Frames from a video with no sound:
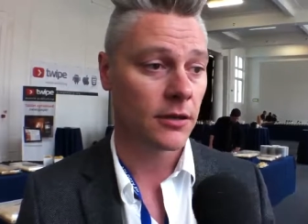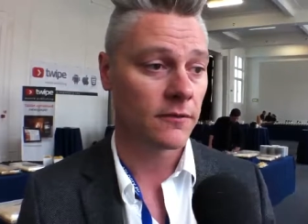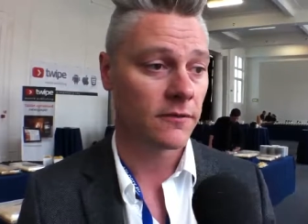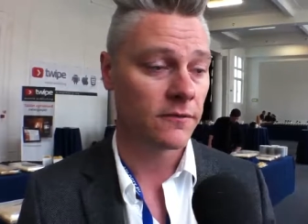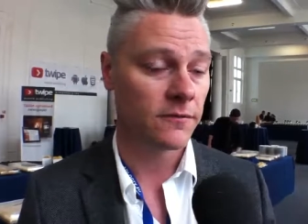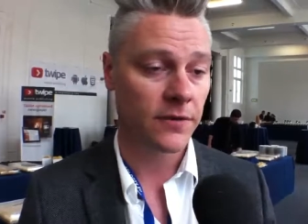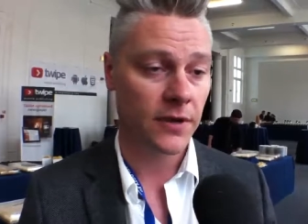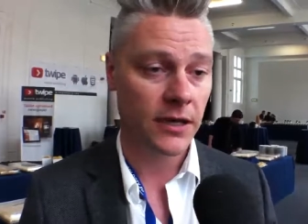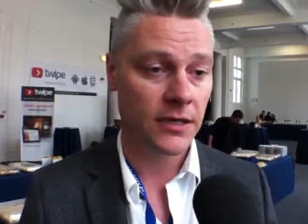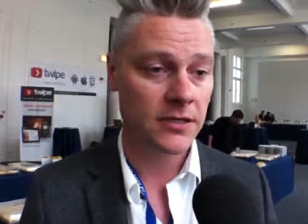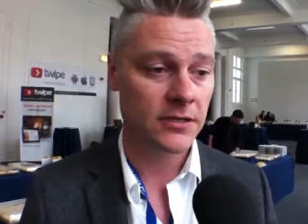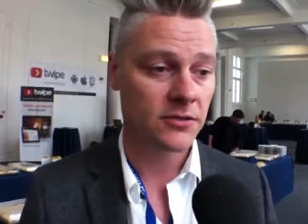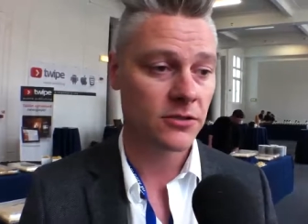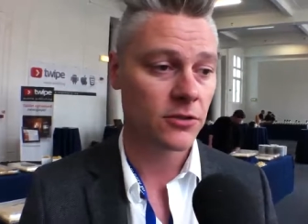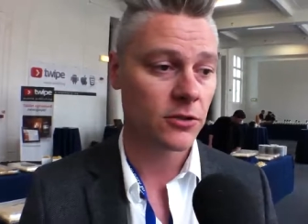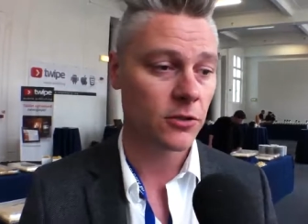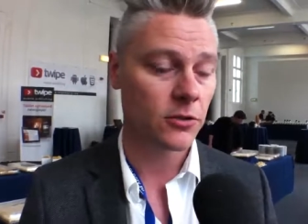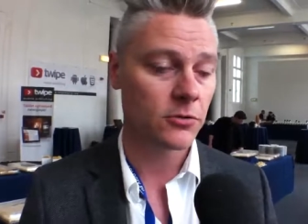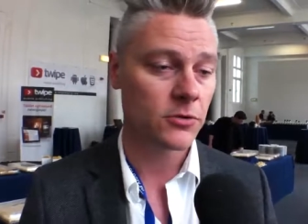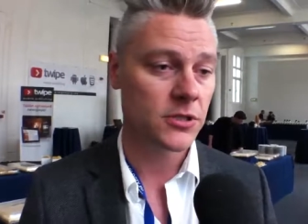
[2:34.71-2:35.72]
fast to
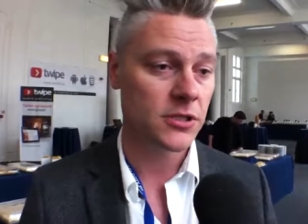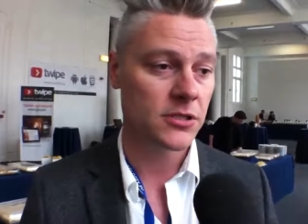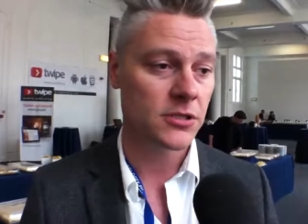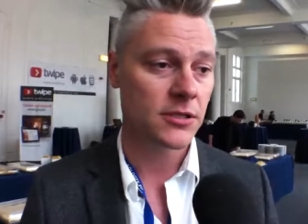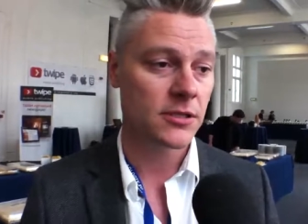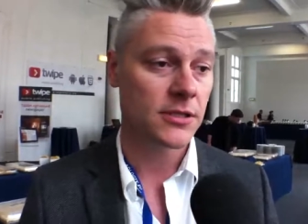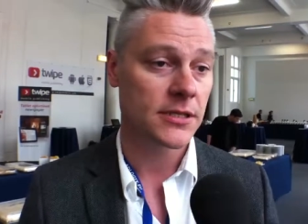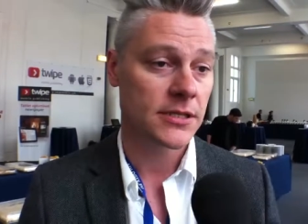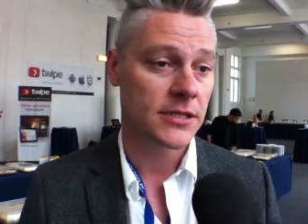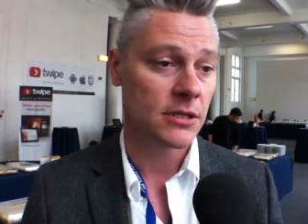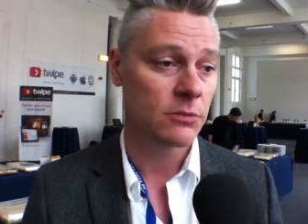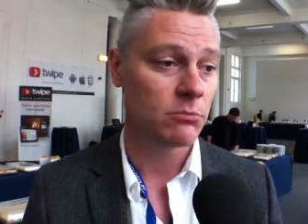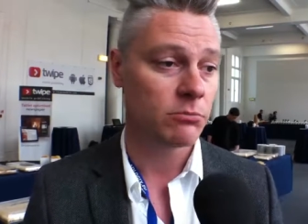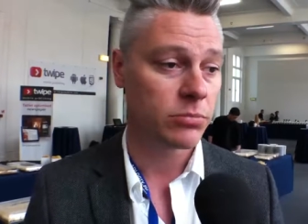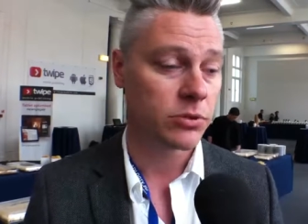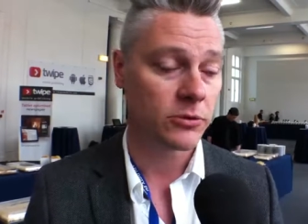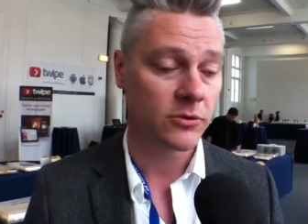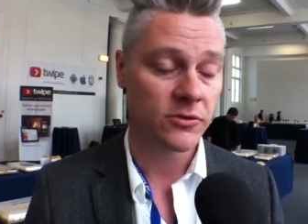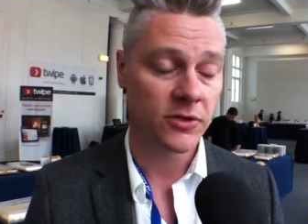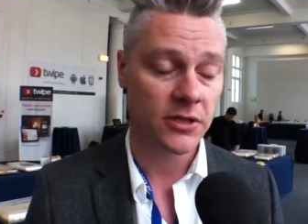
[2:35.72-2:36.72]
use,
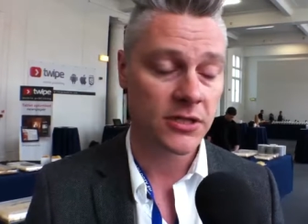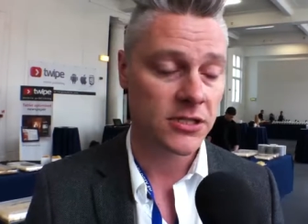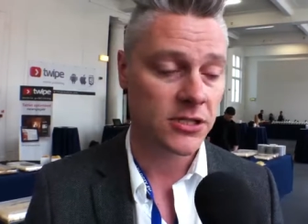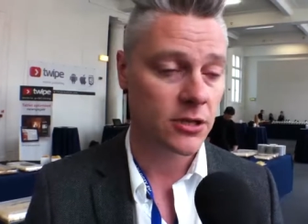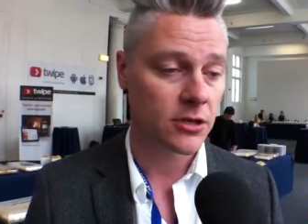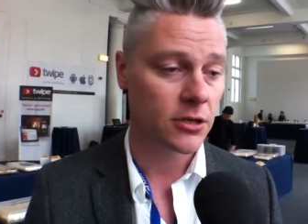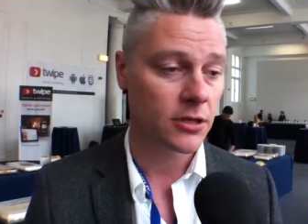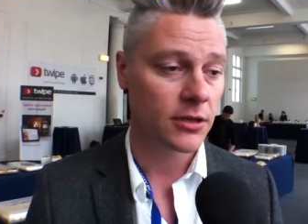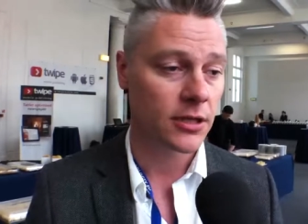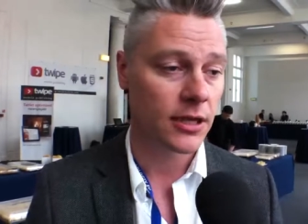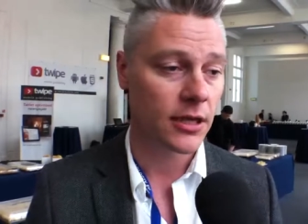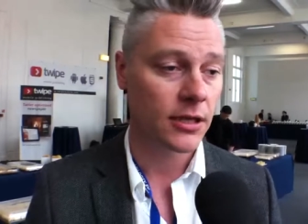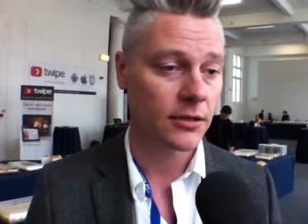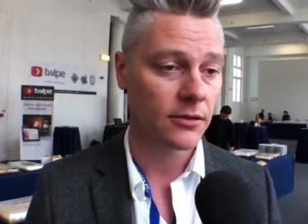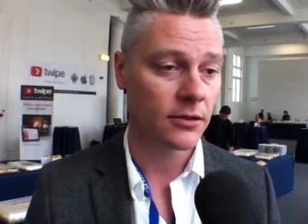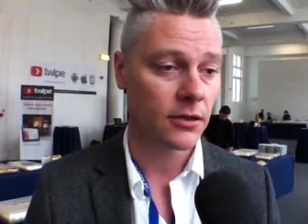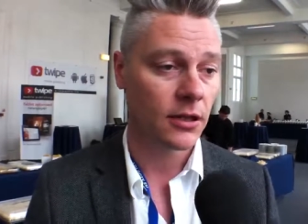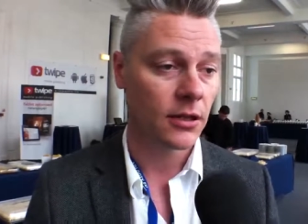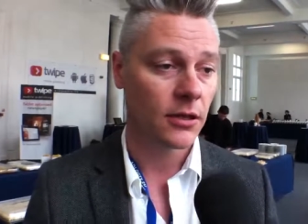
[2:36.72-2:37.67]
simple to insert an ad,